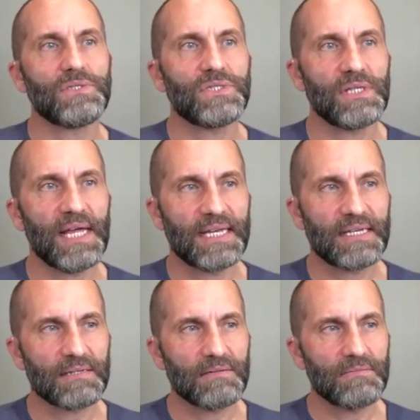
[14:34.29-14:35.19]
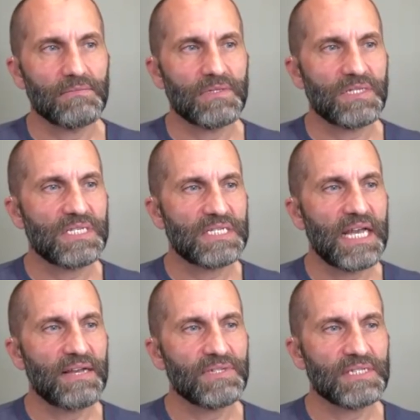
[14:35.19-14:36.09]
to like
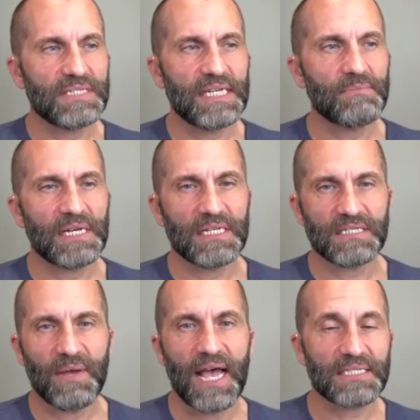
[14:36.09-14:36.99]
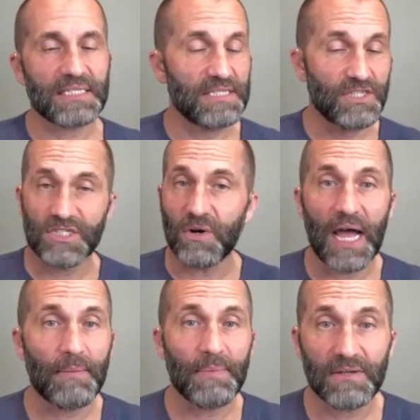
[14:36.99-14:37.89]
7-10 minutes max, and just go,
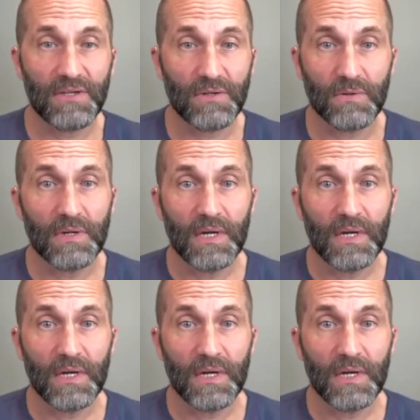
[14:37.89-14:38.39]
how about you?